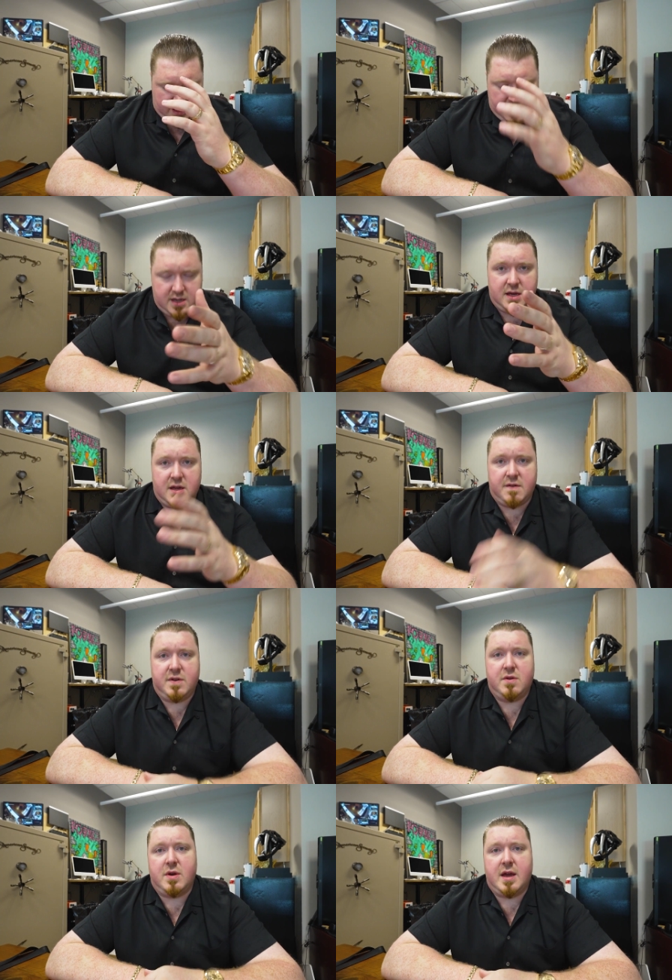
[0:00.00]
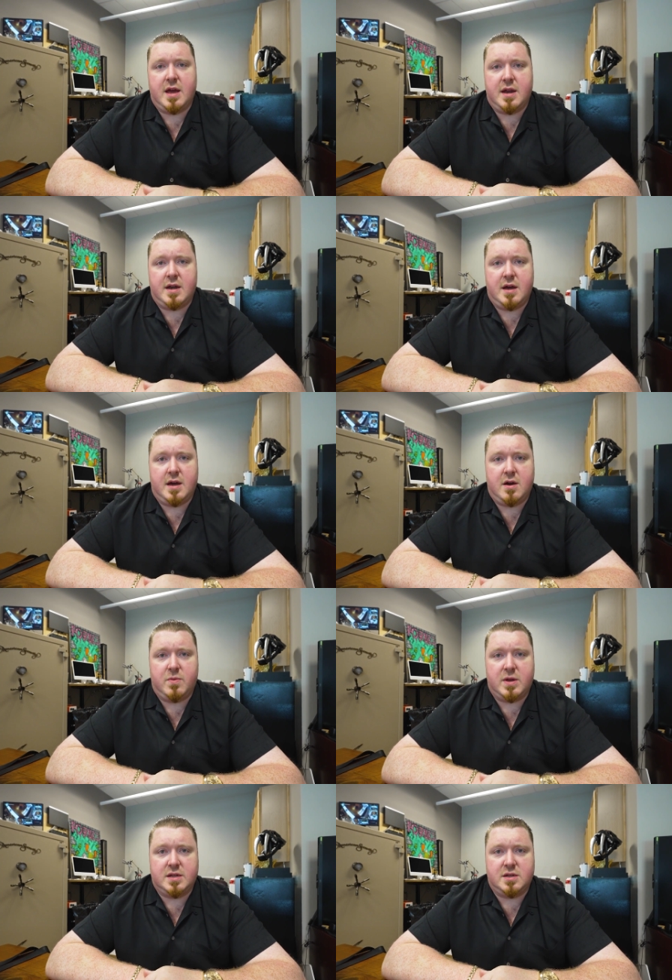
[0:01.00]
into the interview, and hope you
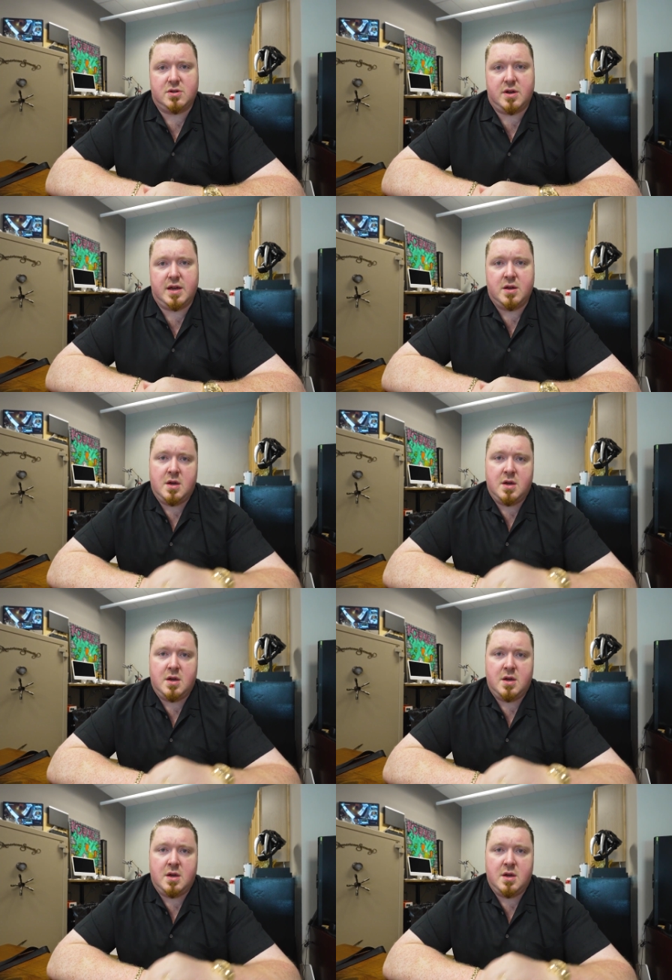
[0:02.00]
guys enjoy it,